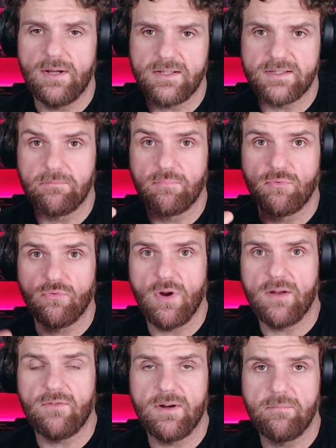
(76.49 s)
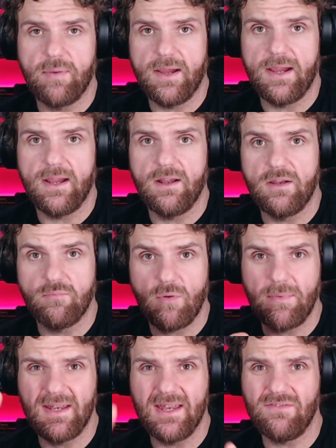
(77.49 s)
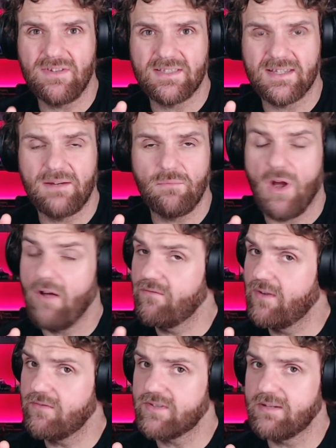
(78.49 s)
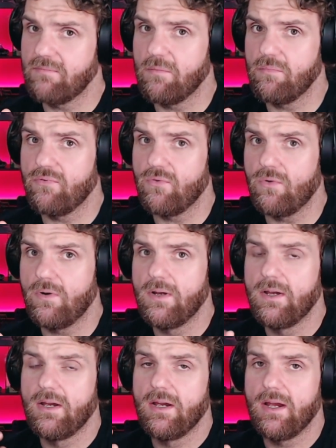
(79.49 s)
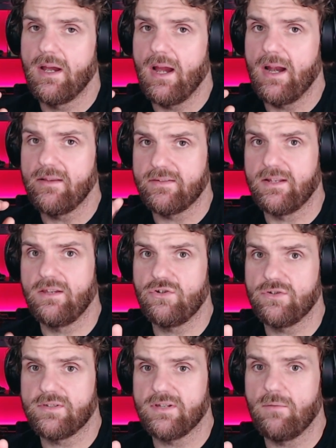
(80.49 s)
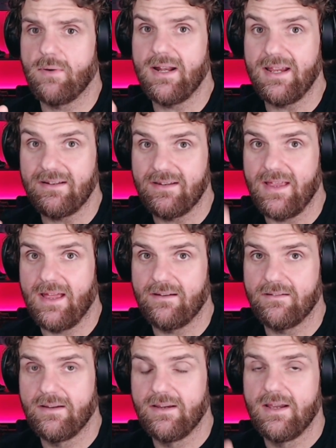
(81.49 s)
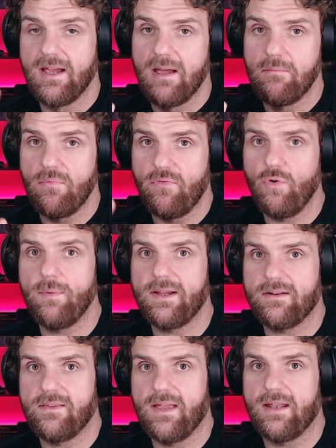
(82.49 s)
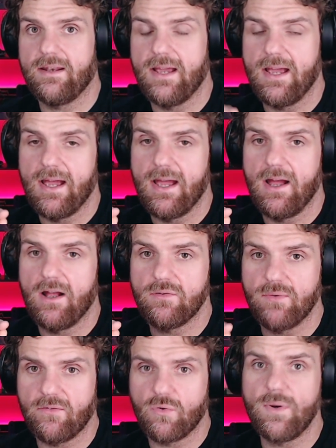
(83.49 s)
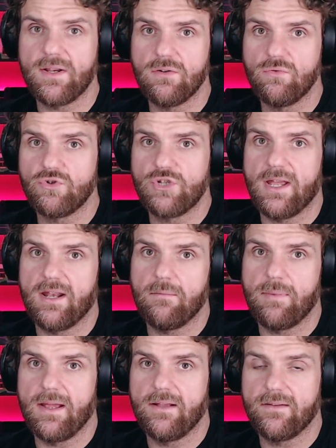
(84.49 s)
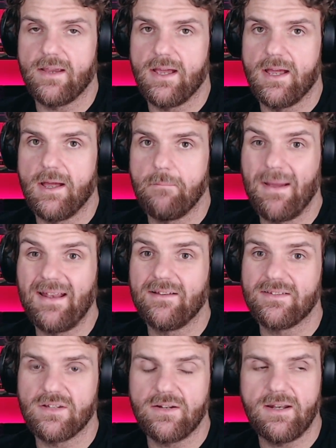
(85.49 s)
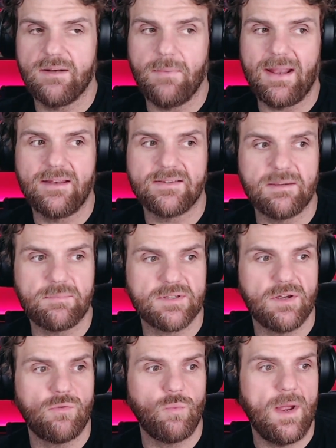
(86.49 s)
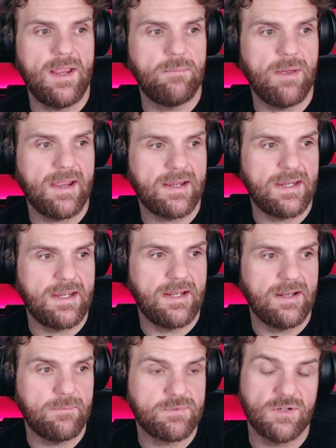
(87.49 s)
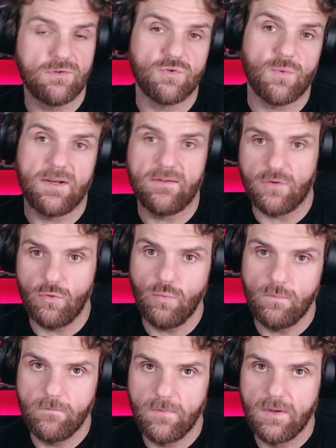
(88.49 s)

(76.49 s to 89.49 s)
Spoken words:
It's a bright red pear. I've never seen one before, and it's delicious. So we're going to get to that. Before we get to that, I just want to have a quick little chat about maintenance. I did a maintenance episode way back in episode 22.